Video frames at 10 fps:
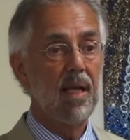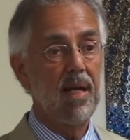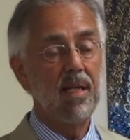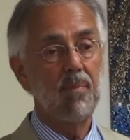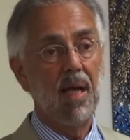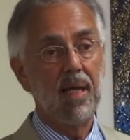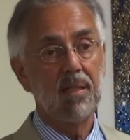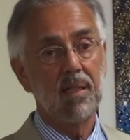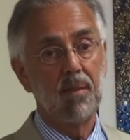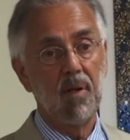Kennedy
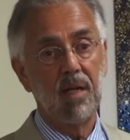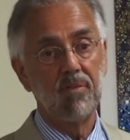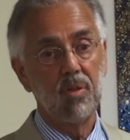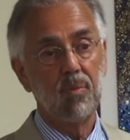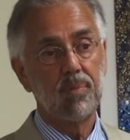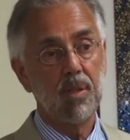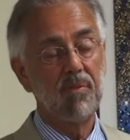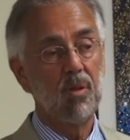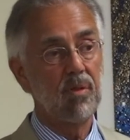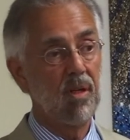made, in my view,
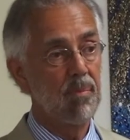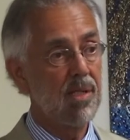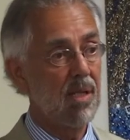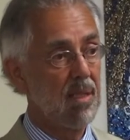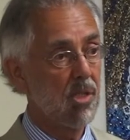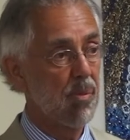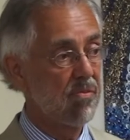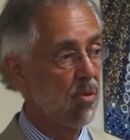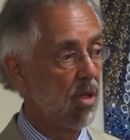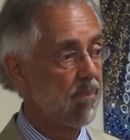some of you have heard me say this
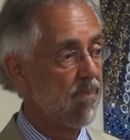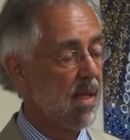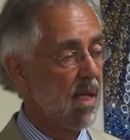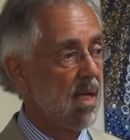before,